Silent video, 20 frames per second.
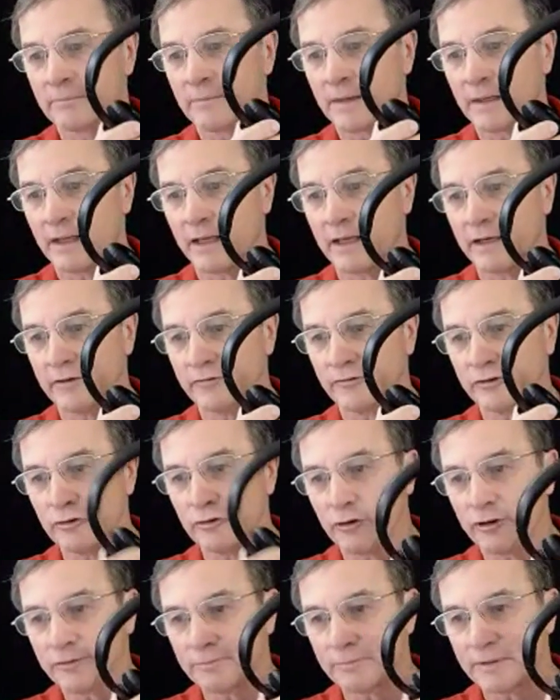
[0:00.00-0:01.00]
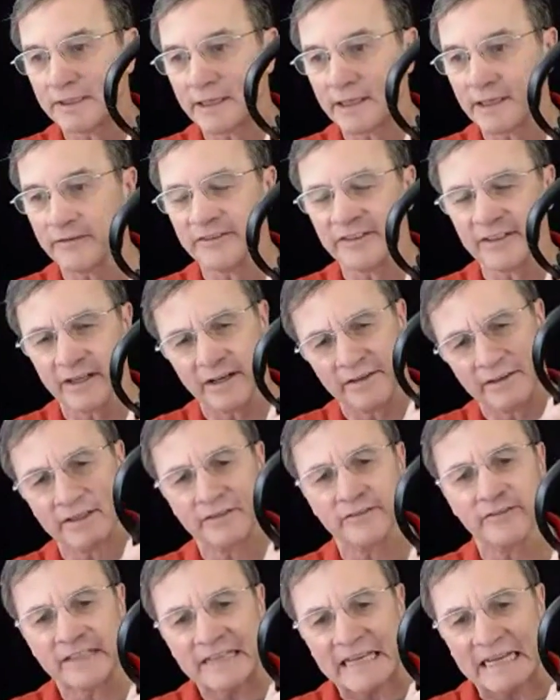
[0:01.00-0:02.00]
and it's a USB headset. I think
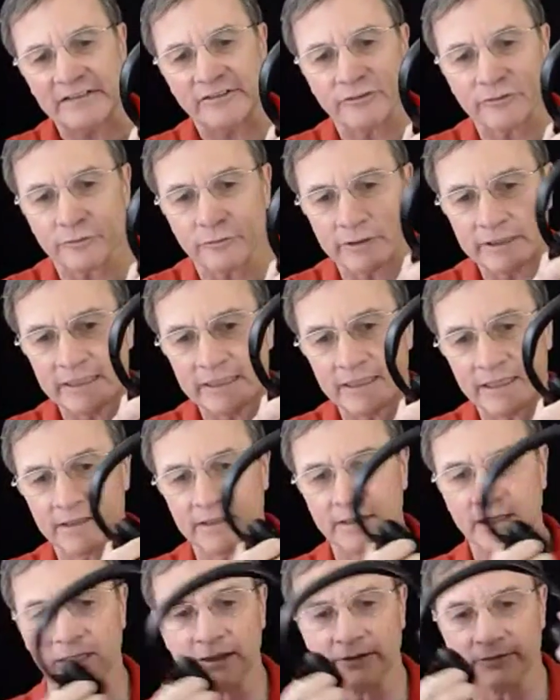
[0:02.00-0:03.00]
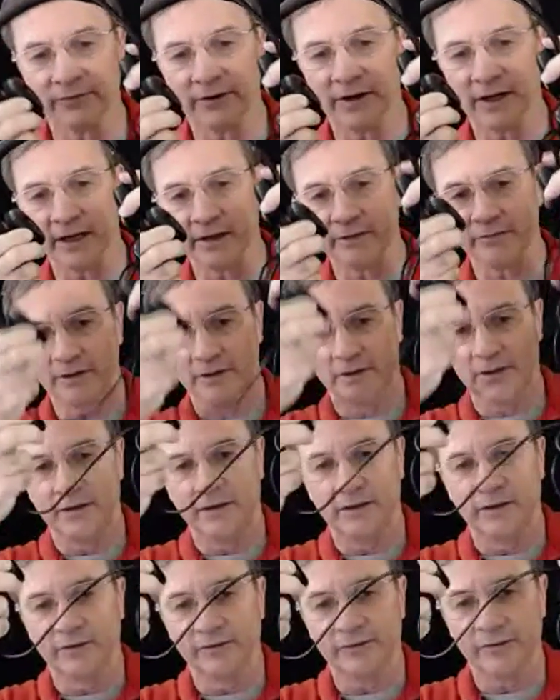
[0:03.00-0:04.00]
it's the H395.
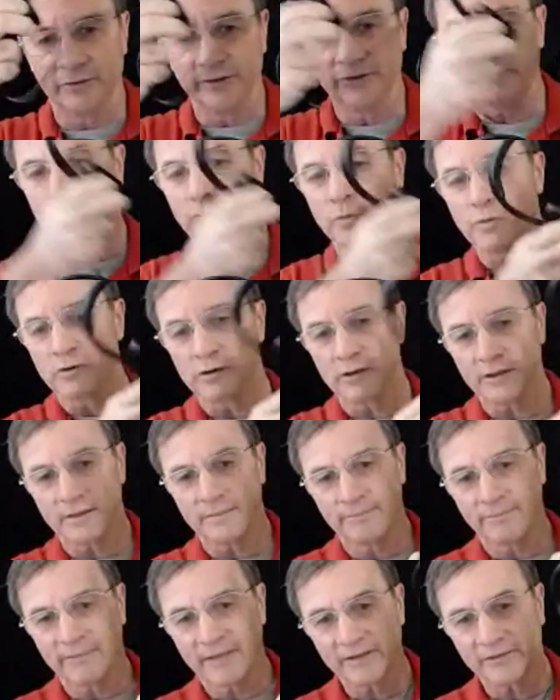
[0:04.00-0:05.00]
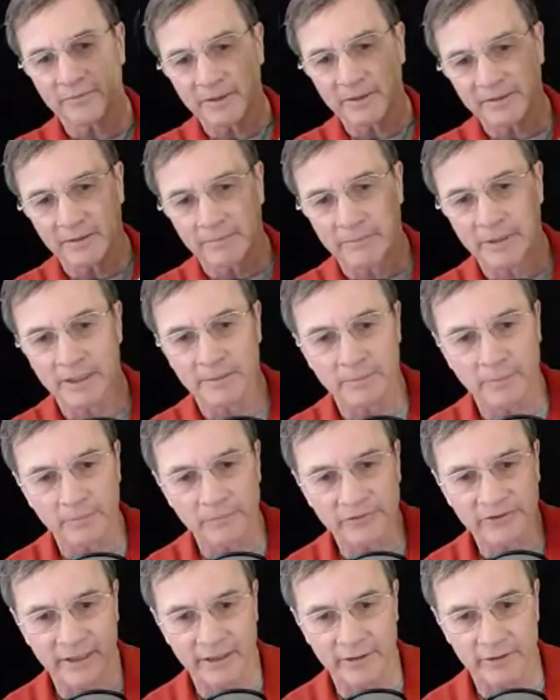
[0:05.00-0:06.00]
So this will work. That's about the minimum
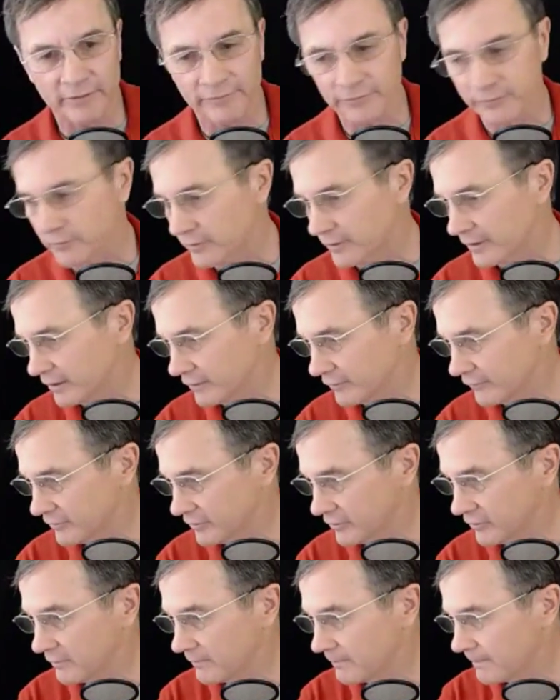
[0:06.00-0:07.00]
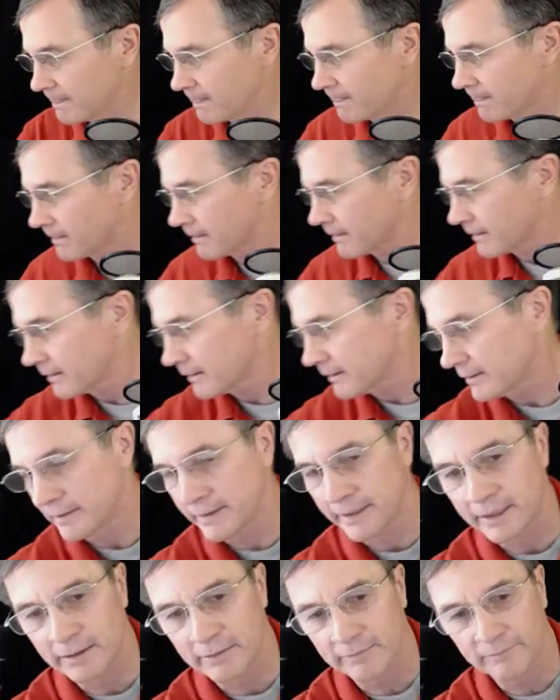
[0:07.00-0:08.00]
standard for an interview.
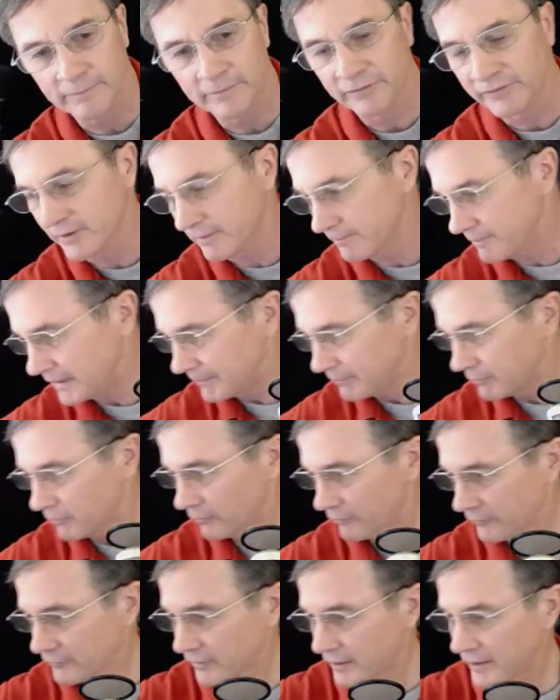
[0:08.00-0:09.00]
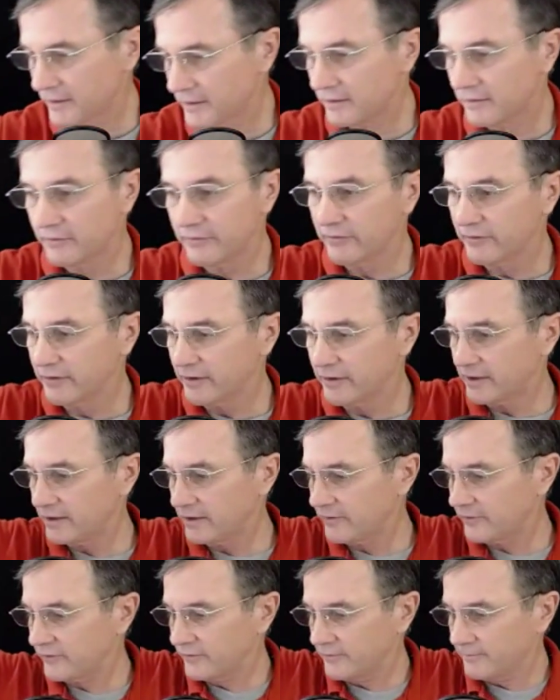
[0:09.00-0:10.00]
Now, some people will try to use
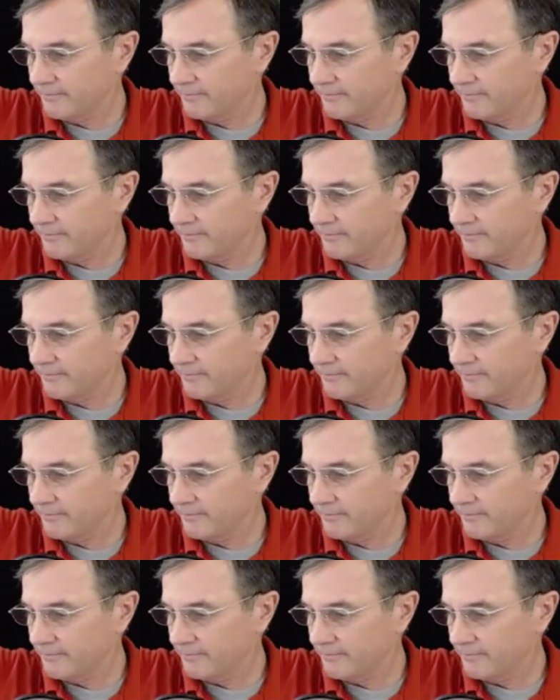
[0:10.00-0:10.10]
these,